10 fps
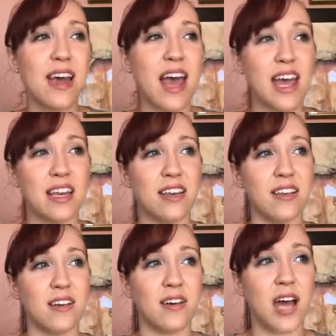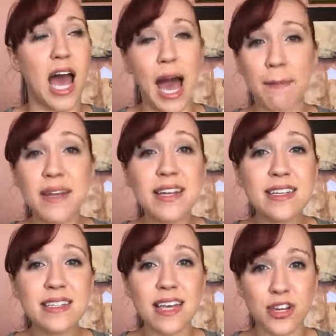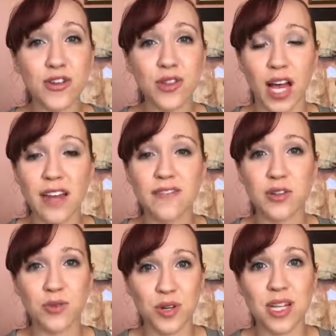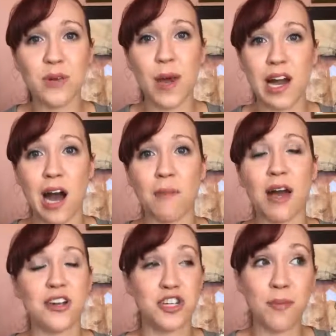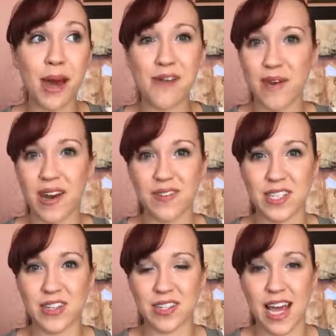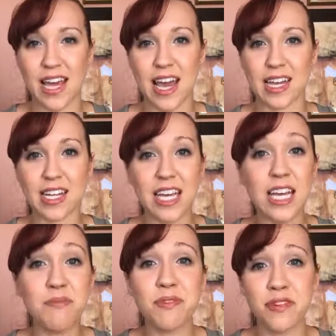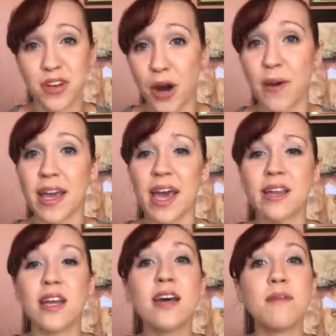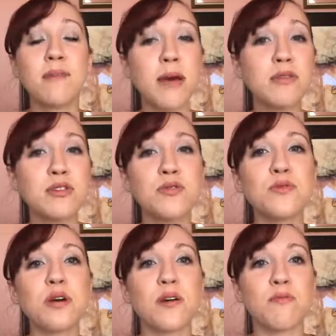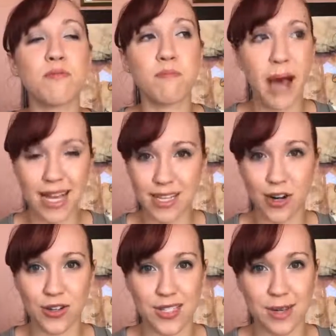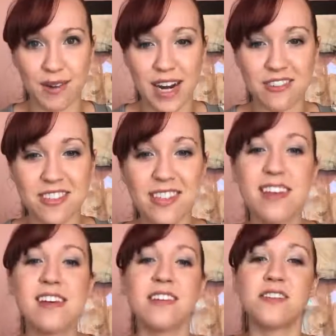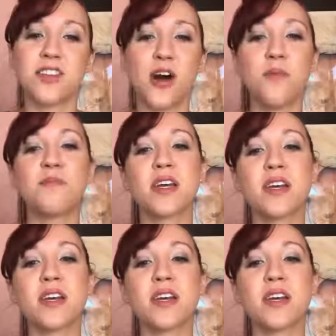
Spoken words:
and happiness in your life to literally wake up, jump out of bed every single day and keep going and be able to pass that on to someone else. So